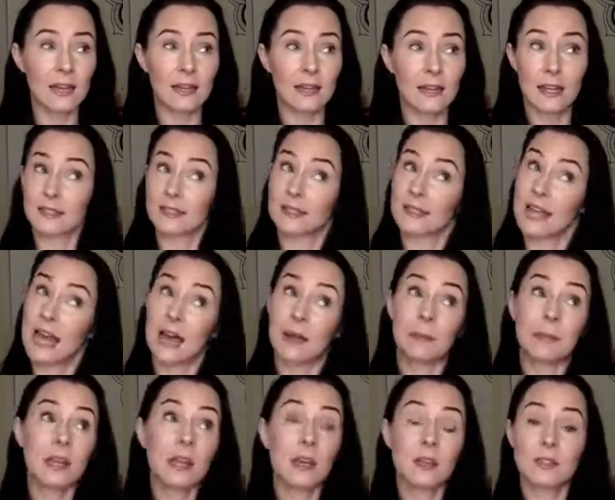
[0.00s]
And it's
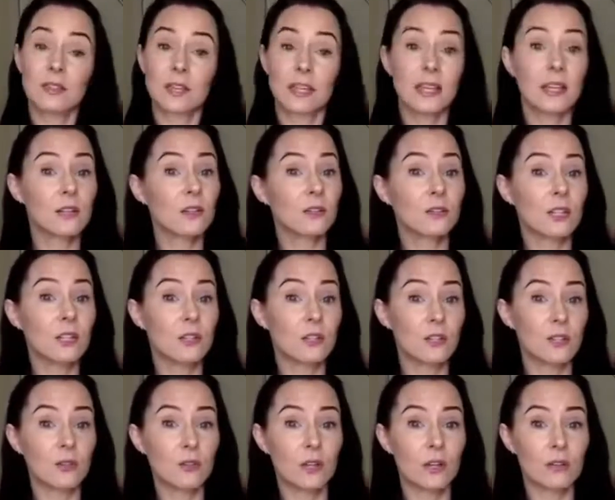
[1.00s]
not because the healer
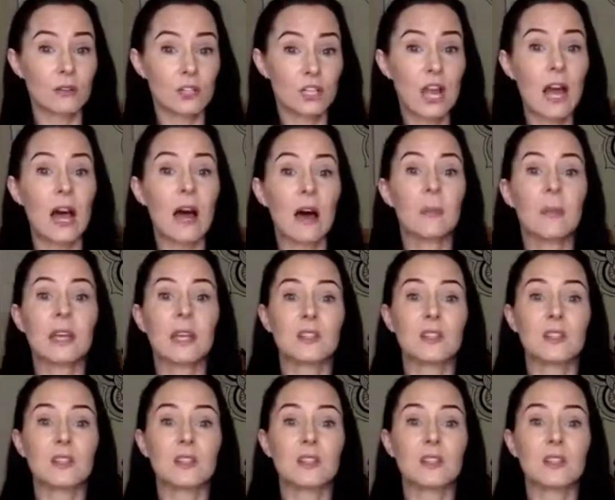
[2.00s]
didn't do their job,